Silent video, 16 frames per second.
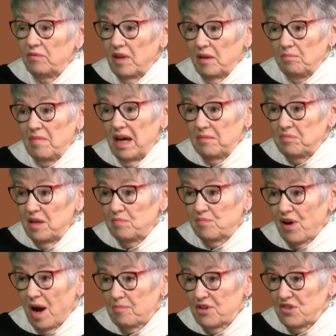made me
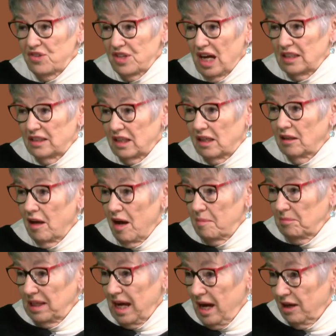promise not to
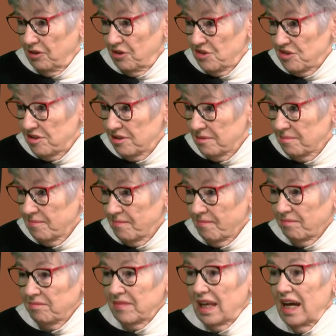climb ladders.
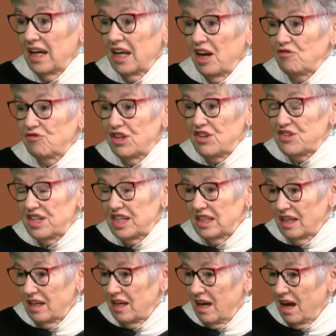And I
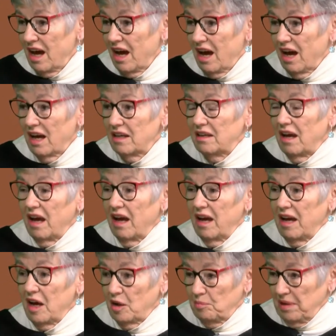recently had a
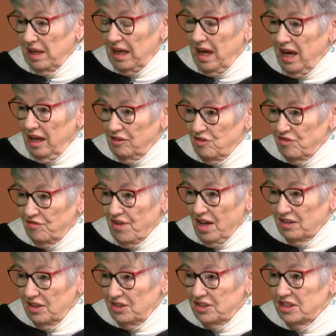Helping Hands
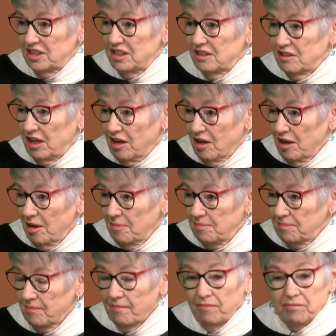volunteer come
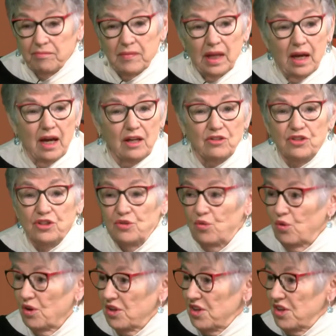and do all the